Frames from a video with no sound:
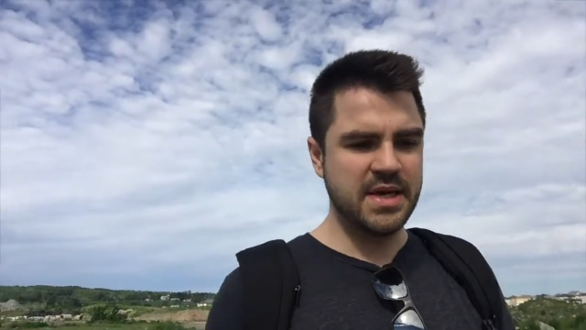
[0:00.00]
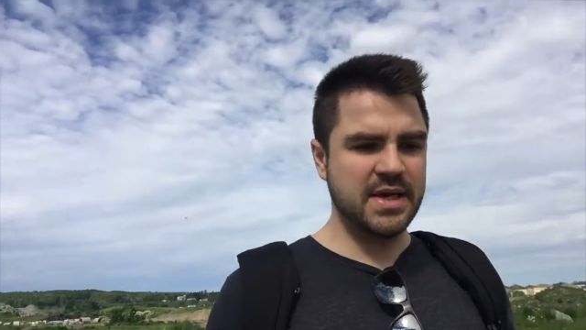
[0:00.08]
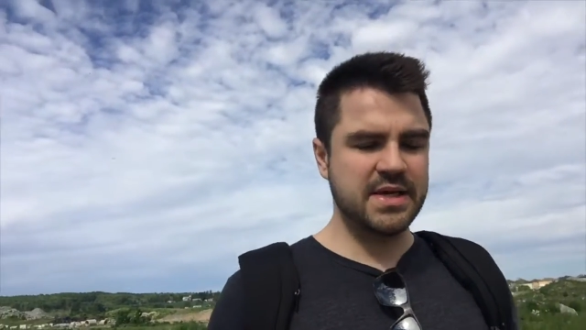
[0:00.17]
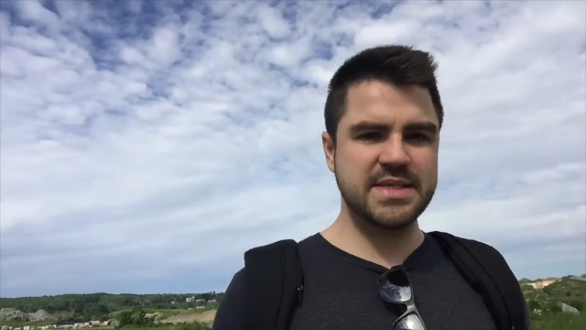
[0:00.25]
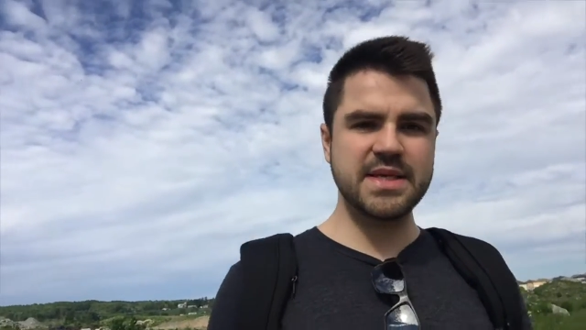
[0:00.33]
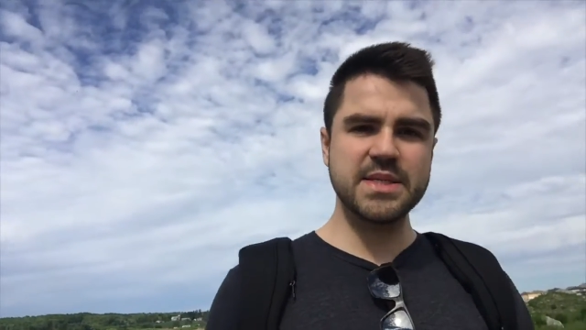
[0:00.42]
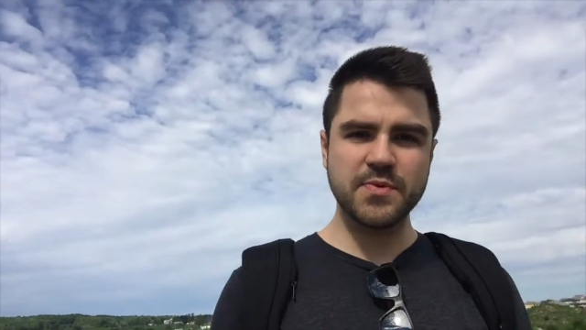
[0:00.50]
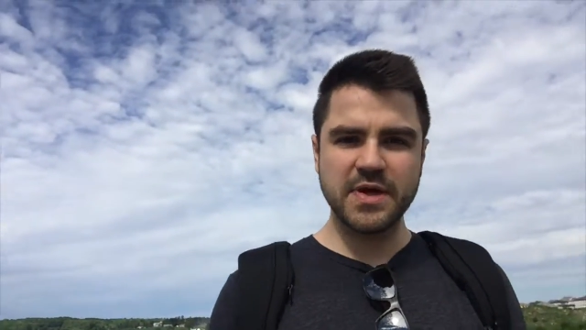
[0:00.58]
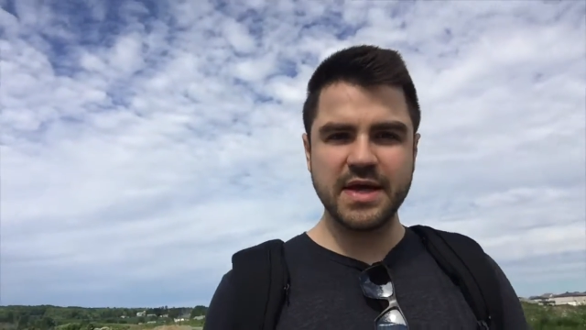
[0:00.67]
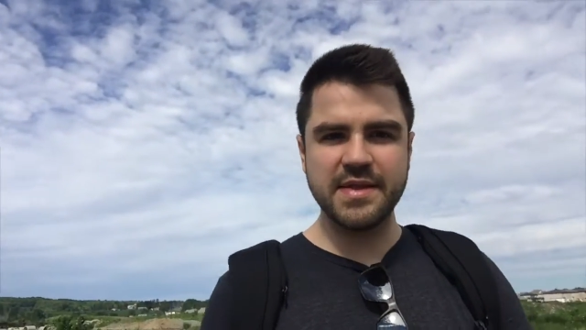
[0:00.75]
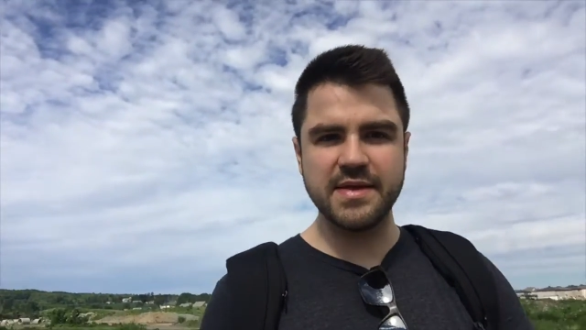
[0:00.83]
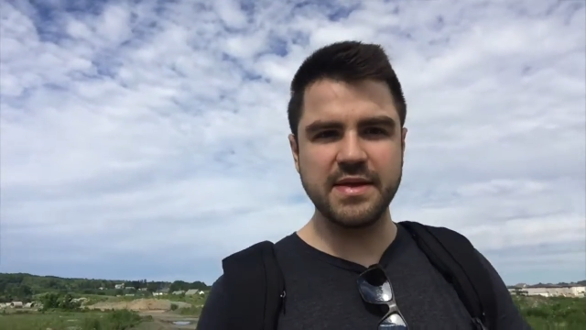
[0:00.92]
Because that's what
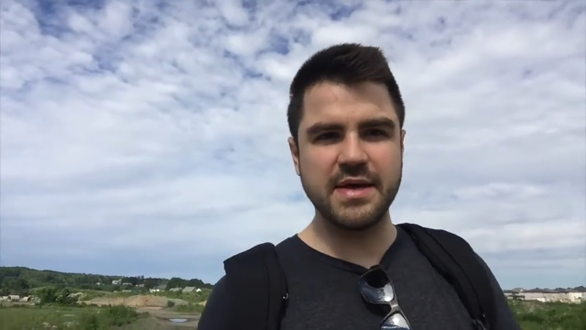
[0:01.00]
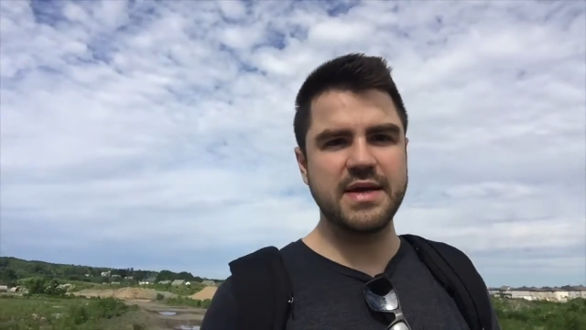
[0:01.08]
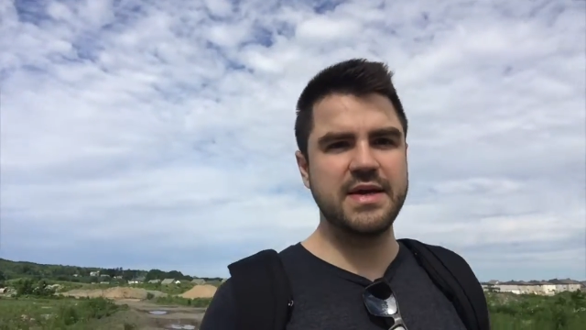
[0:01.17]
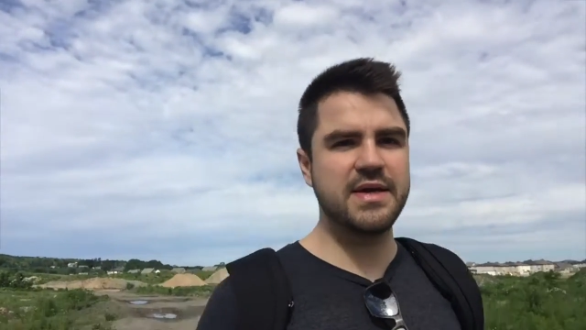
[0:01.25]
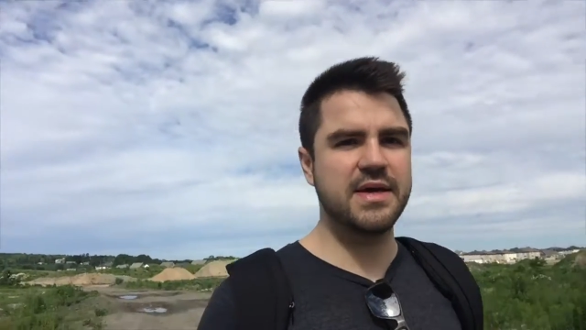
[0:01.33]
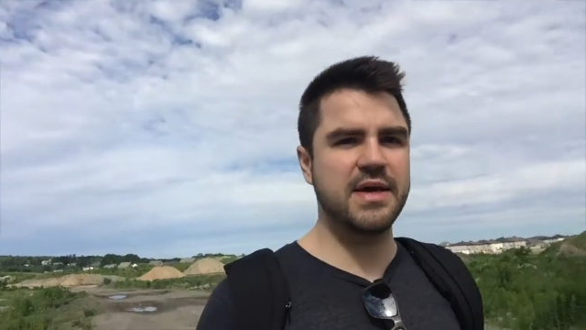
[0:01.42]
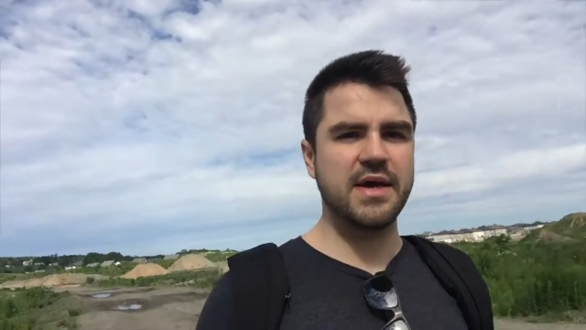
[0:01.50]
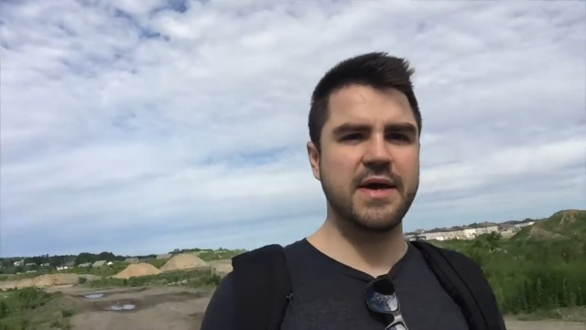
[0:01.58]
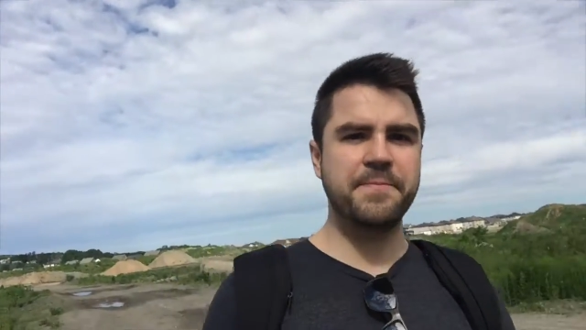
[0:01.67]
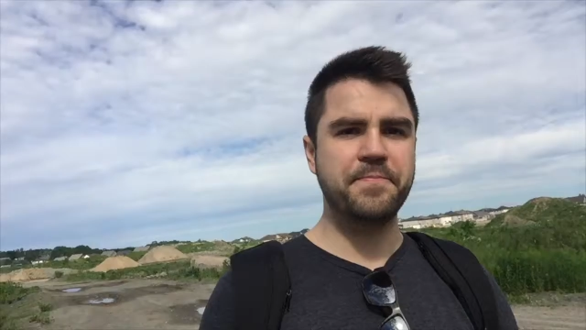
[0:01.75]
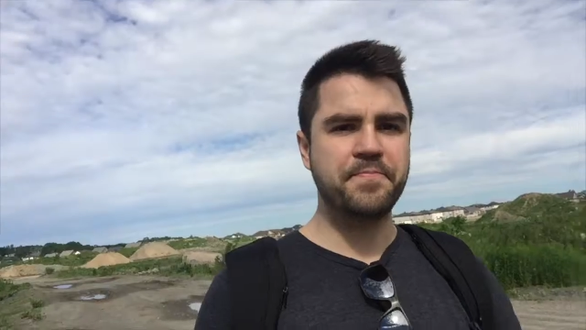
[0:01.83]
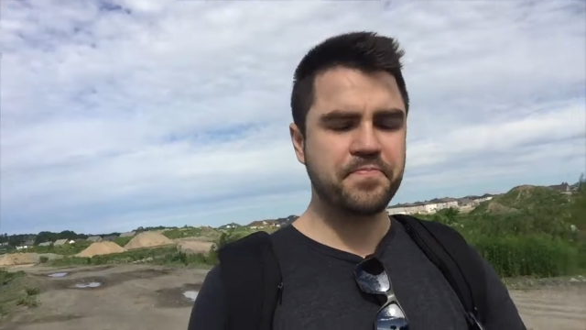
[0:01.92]
I did.
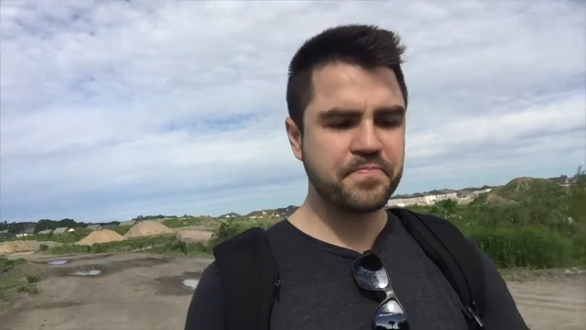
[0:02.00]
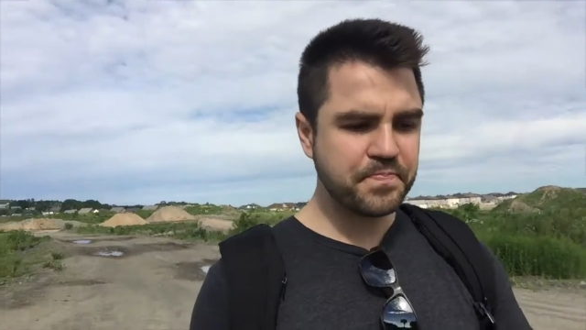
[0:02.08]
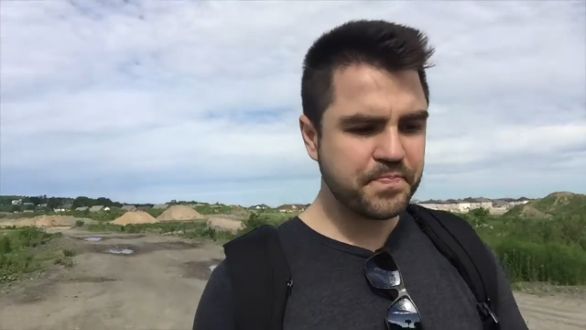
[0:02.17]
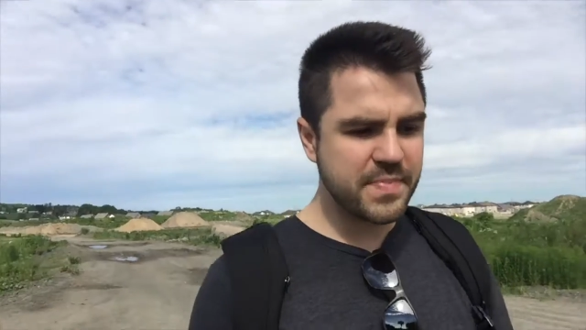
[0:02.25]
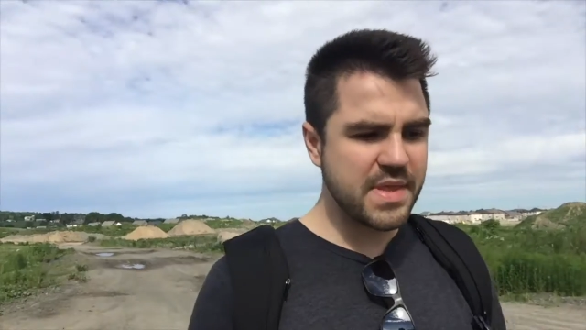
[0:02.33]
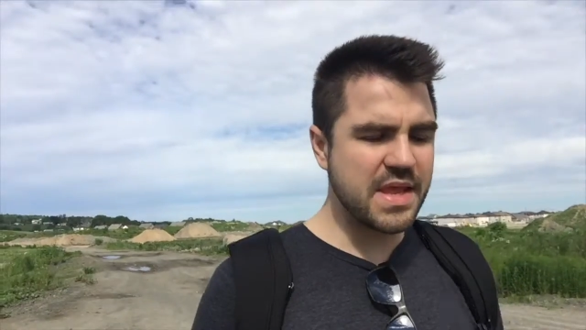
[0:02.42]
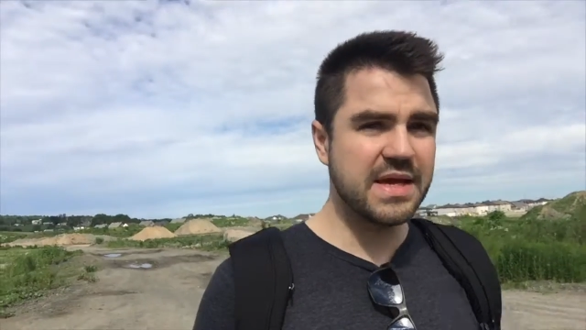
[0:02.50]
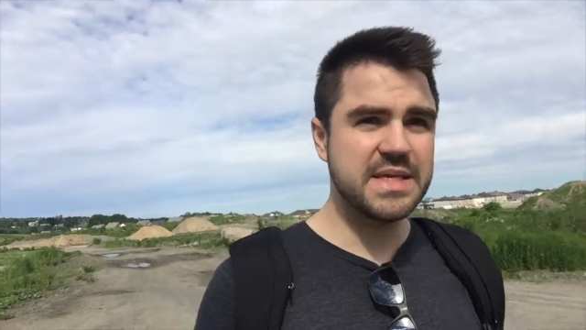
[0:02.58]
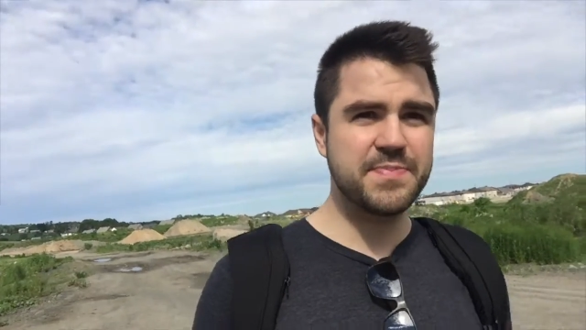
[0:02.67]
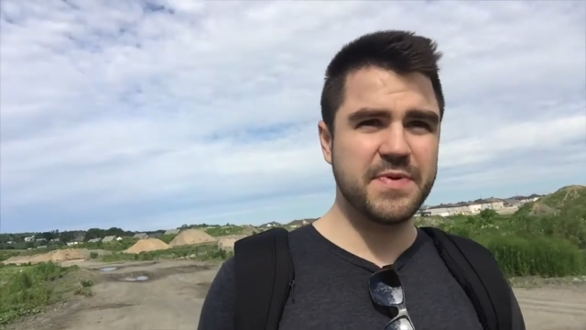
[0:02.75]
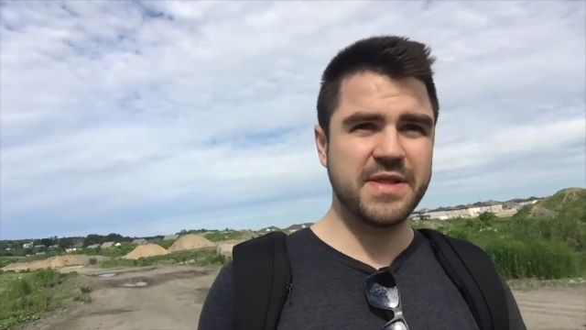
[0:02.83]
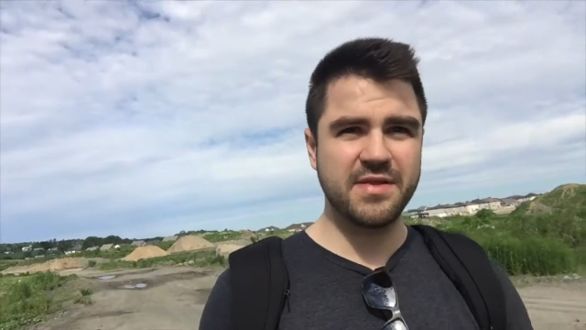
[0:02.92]
I
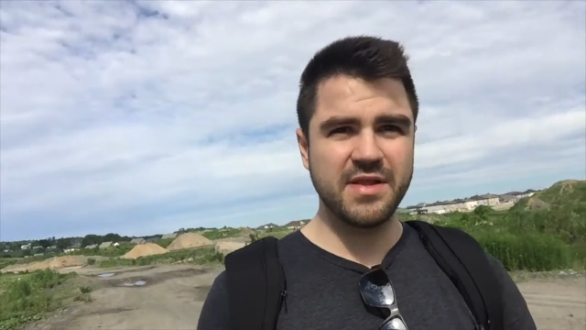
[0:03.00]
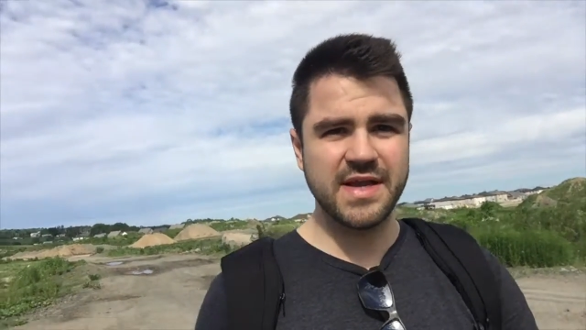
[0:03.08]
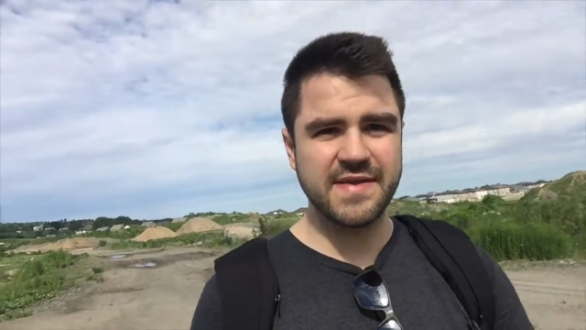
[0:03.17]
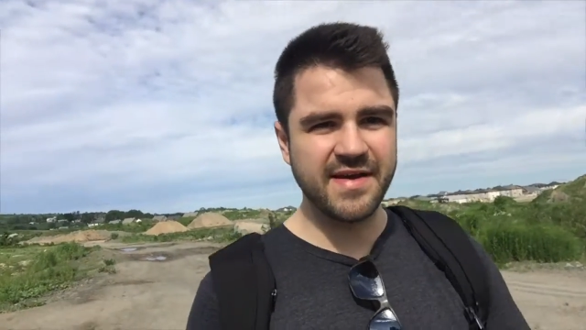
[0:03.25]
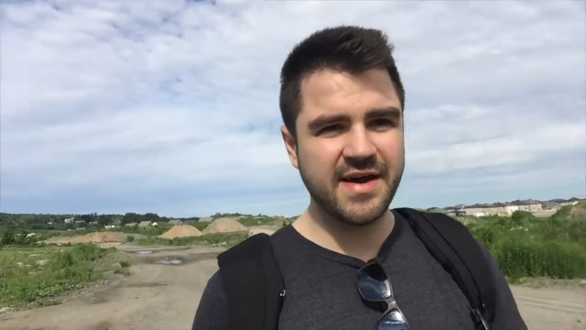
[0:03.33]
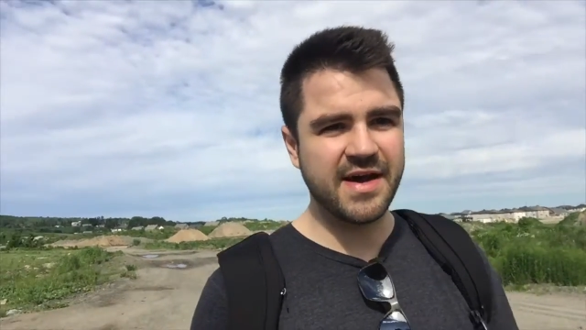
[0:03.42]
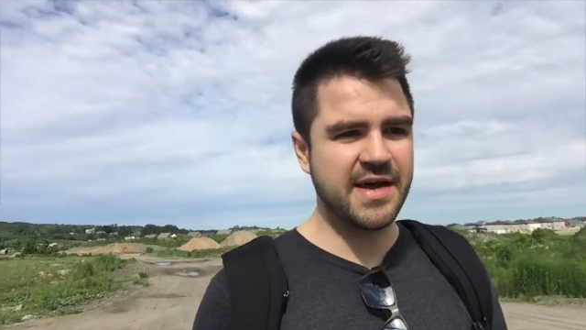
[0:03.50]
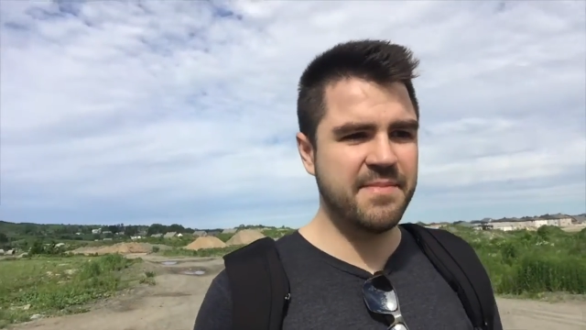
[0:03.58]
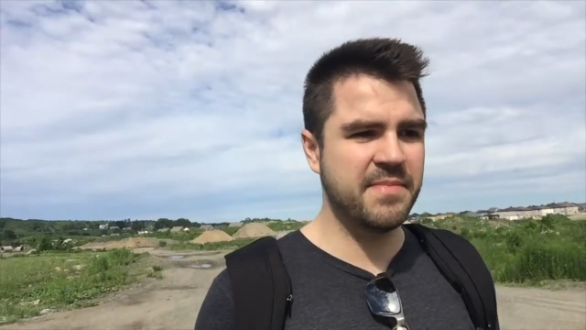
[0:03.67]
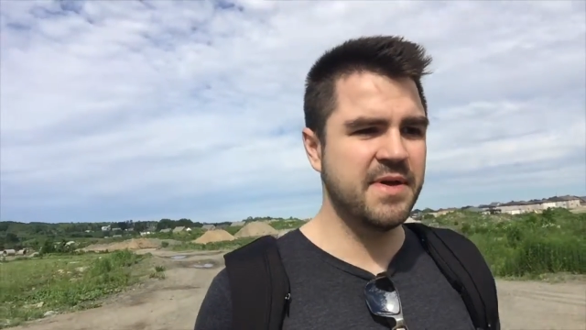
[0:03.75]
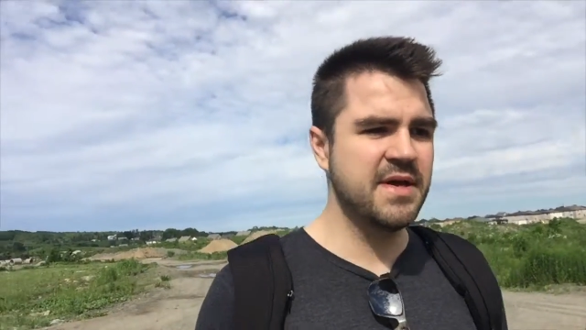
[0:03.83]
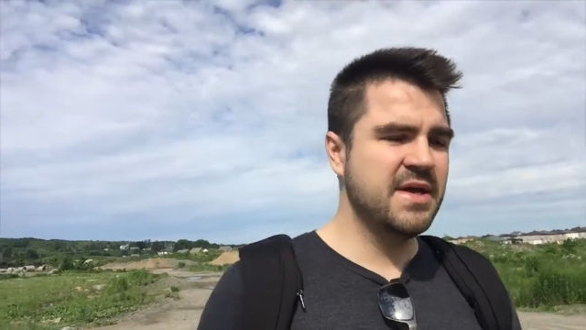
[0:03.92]
spent a lot of
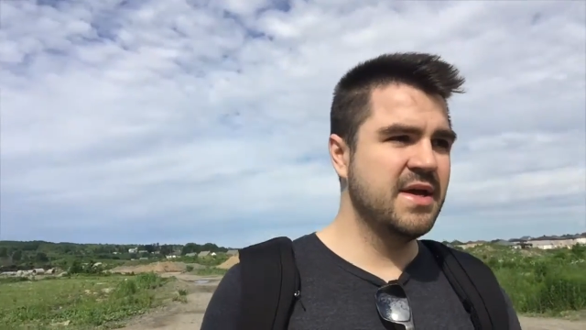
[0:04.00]
time